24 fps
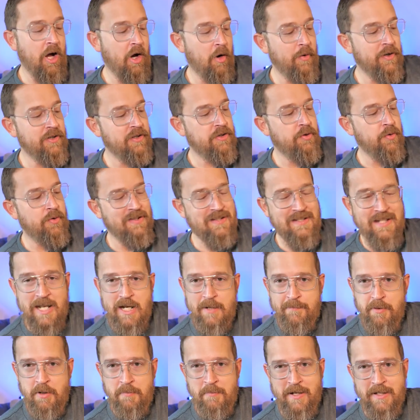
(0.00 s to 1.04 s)
I always do a
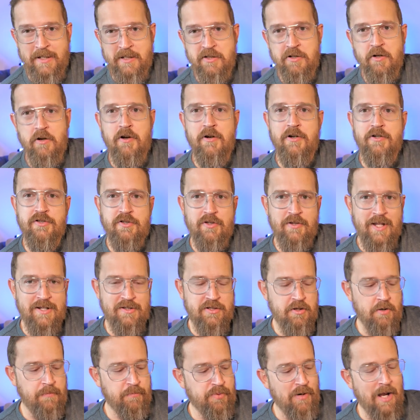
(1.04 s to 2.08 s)
setup on my guitar, so
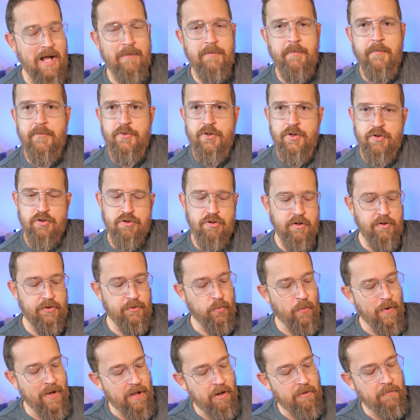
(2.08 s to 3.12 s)
that's no problem. You should
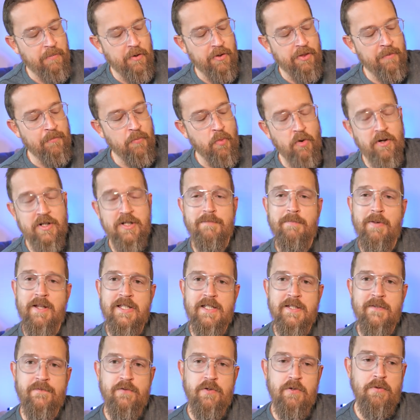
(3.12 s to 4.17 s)
as well. But the more
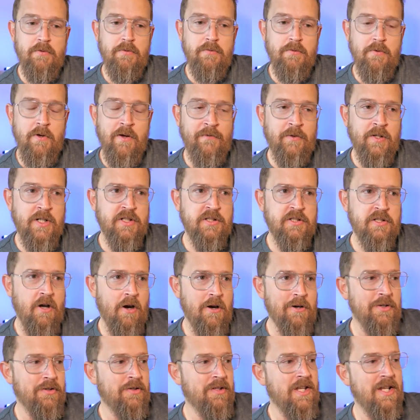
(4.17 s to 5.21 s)
expensive you of a
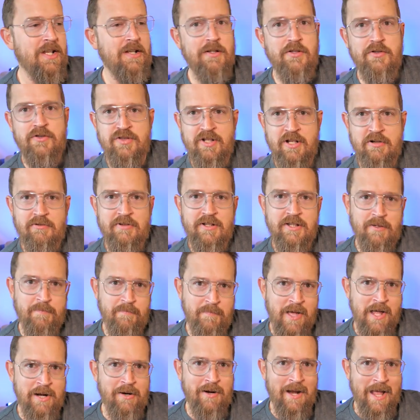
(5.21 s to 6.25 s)
guitar you get, generally the
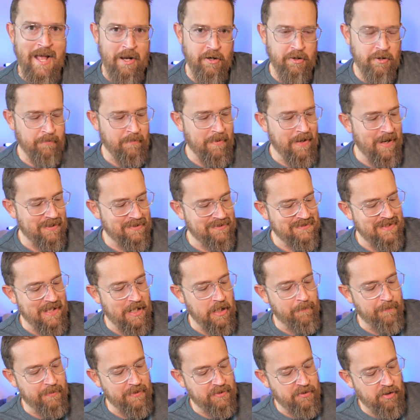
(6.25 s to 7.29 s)
better out of the box
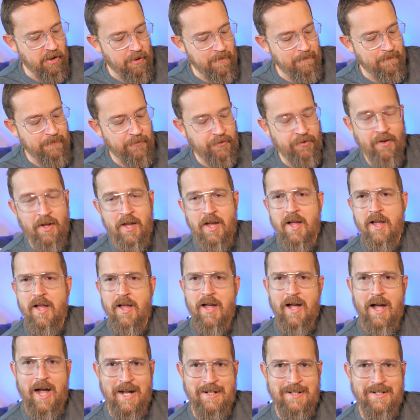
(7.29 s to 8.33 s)
setup it comes.
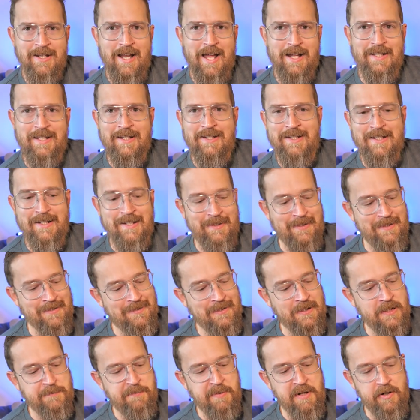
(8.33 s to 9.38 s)
I did not get to get
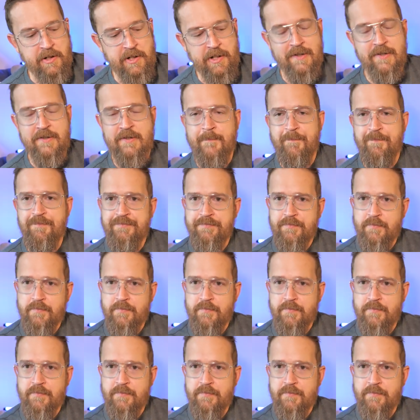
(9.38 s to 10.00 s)
this experience.